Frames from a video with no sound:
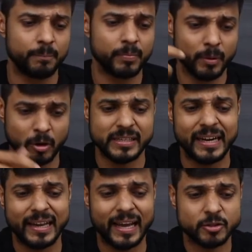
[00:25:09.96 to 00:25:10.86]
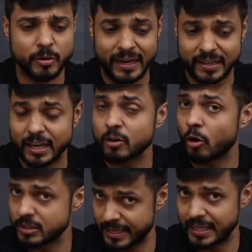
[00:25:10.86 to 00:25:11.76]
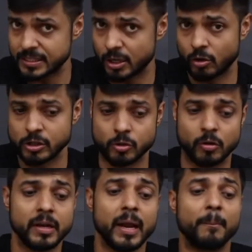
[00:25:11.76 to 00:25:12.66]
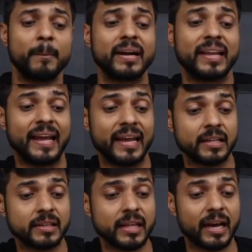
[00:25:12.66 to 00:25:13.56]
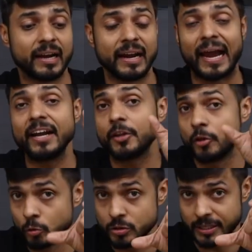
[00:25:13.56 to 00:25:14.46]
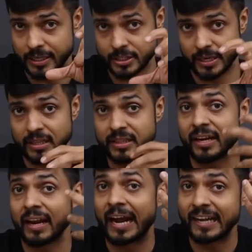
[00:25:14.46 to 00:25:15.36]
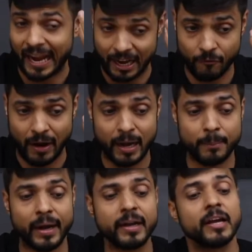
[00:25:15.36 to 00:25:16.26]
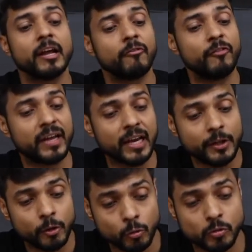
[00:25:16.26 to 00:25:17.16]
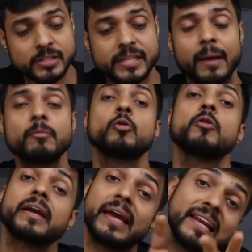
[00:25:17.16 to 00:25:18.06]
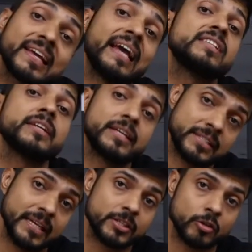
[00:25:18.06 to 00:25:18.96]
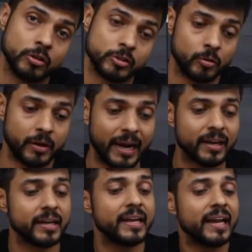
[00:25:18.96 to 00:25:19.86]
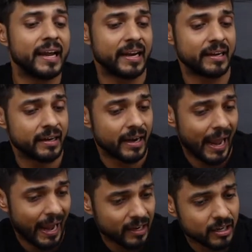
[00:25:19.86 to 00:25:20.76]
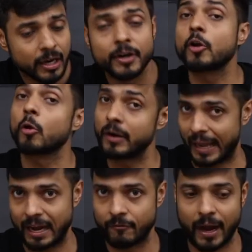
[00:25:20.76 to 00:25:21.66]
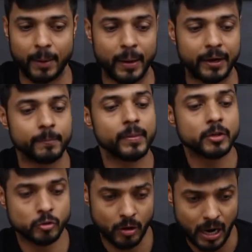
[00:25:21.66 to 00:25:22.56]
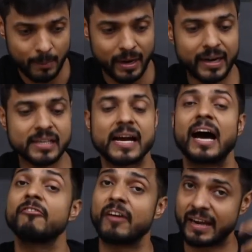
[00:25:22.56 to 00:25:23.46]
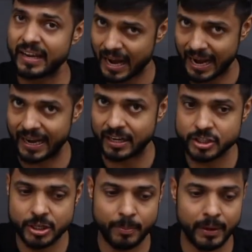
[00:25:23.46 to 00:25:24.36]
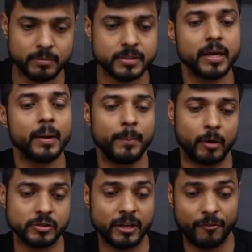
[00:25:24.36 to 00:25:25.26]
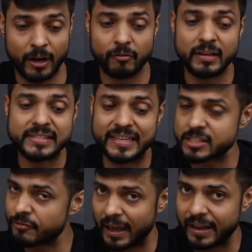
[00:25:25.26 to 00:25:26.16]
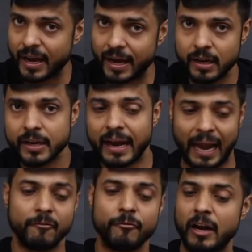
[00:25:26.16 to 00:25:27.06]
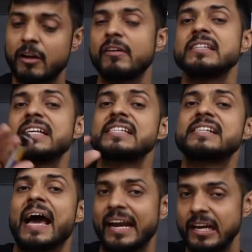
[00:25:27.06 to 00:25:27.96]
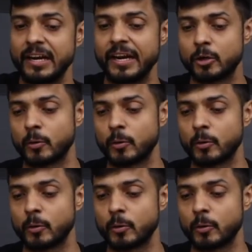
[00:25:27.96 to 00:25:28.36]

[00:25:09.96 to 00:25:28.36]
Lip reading: because it can cause cancer also. But in the right usage, in the right environment, we can use them to kill cancerous cells also, right? In an controlled environment. So gamma rays are very high energy beams because their frequency is very high, and frequency is directly linked to